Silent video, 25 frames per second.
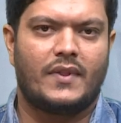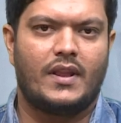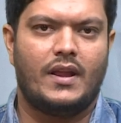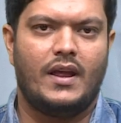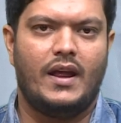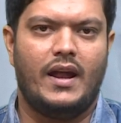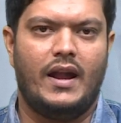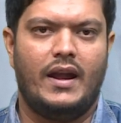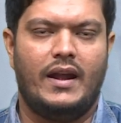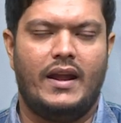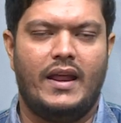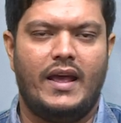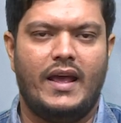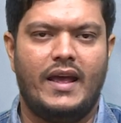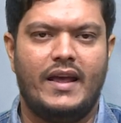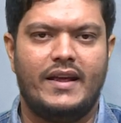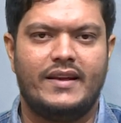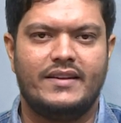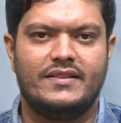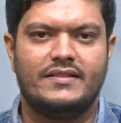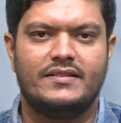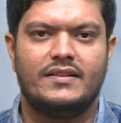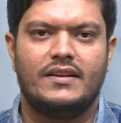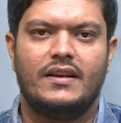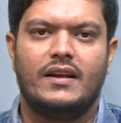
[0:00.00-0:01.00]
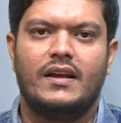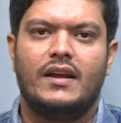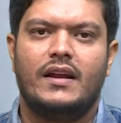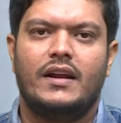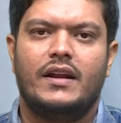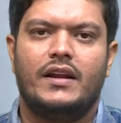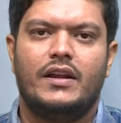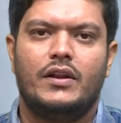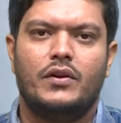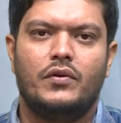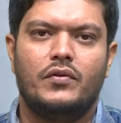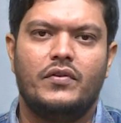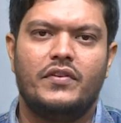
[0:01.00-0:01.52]
and as
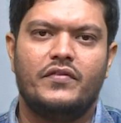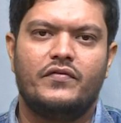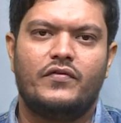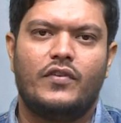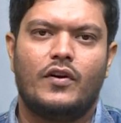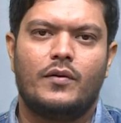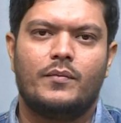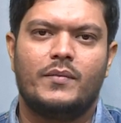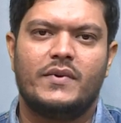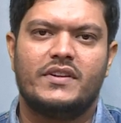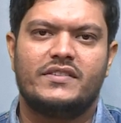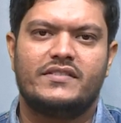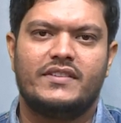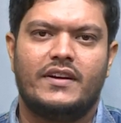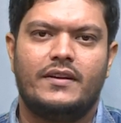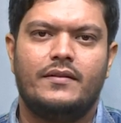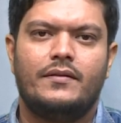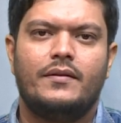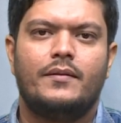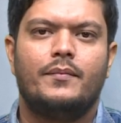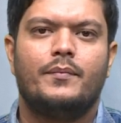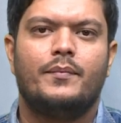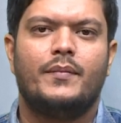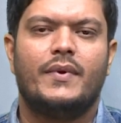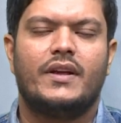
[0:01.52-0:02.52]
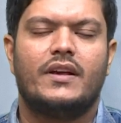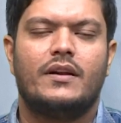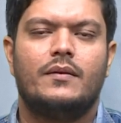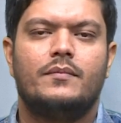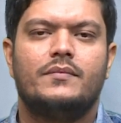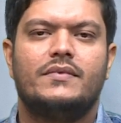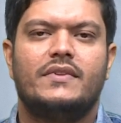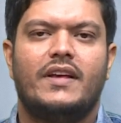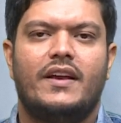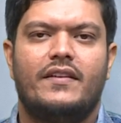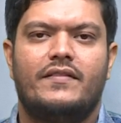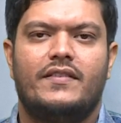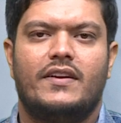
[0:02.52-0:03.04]
new information becomes
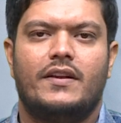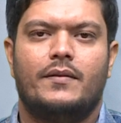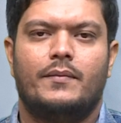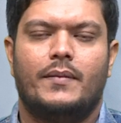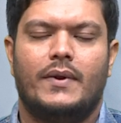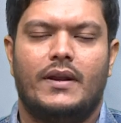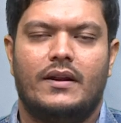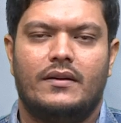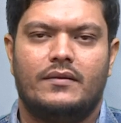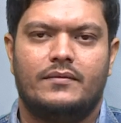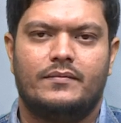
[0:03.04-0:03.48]
available.